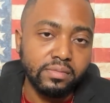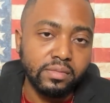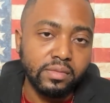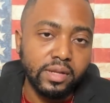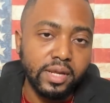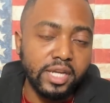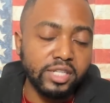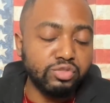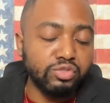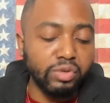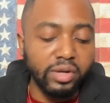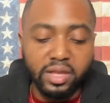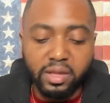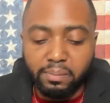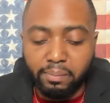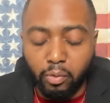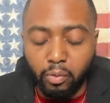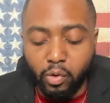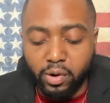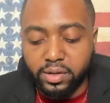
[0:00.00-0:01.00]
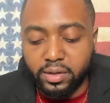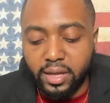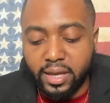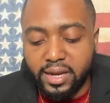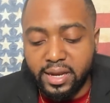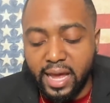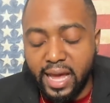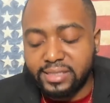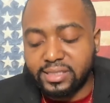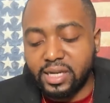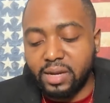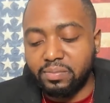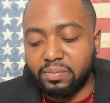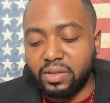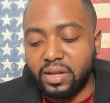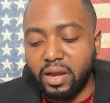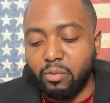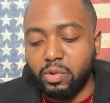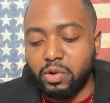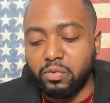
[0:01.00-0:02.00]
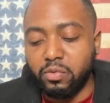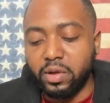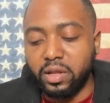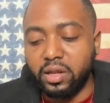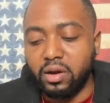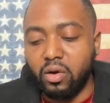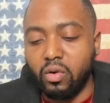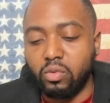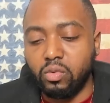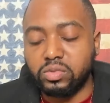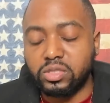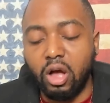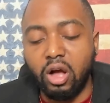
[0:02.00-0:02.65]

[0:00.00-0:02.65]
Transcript: It's really important. And that's something that we really don't